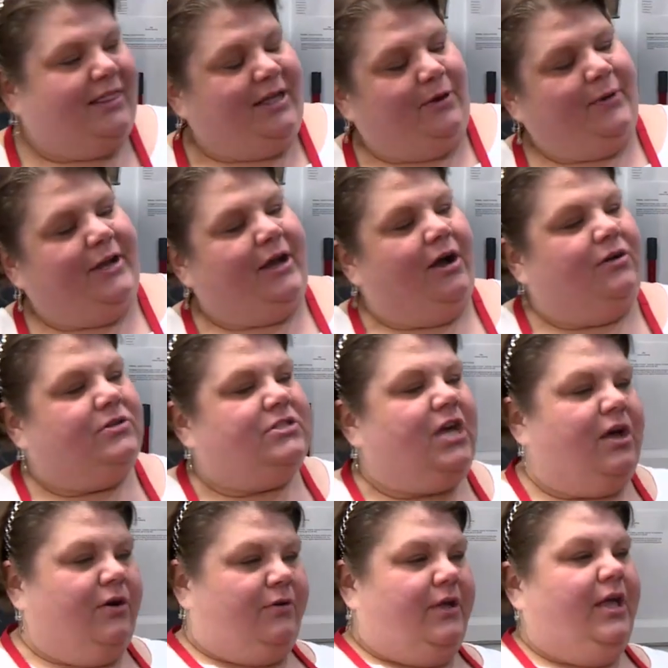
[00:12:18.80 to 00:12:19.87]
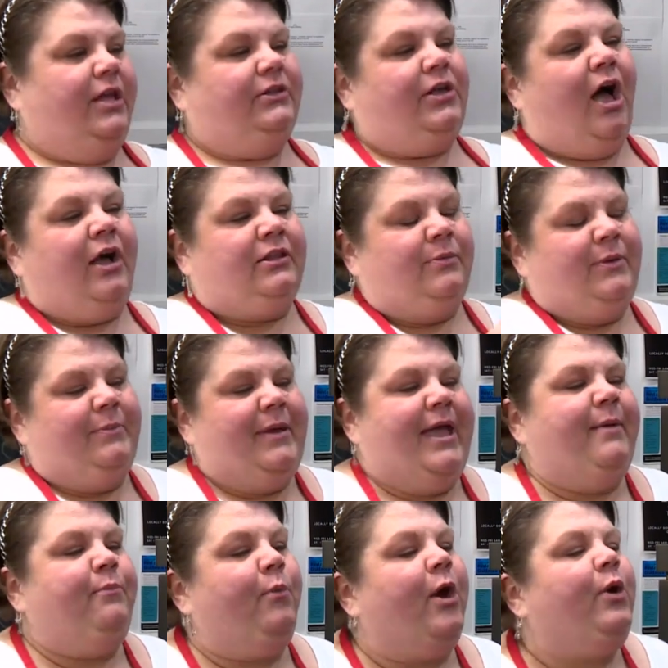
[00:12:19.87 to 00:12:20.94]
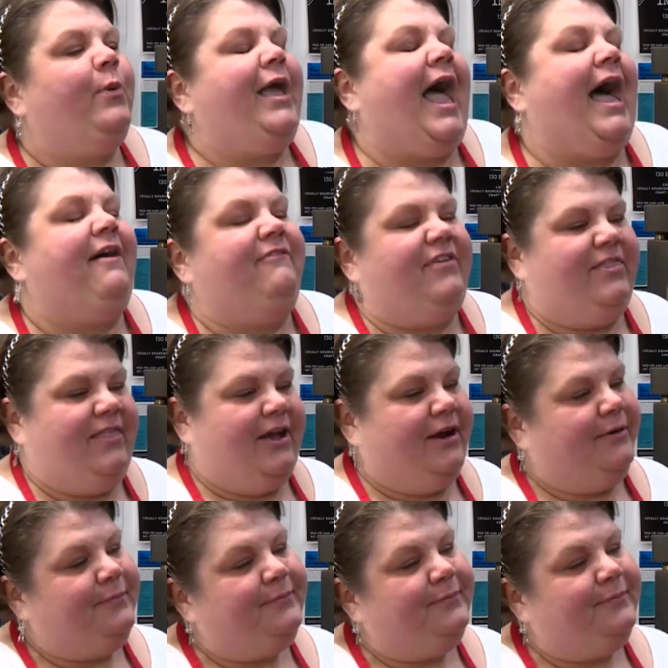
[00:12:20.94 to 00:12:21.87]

There we go. So, talk to me, babe. What do we have in there?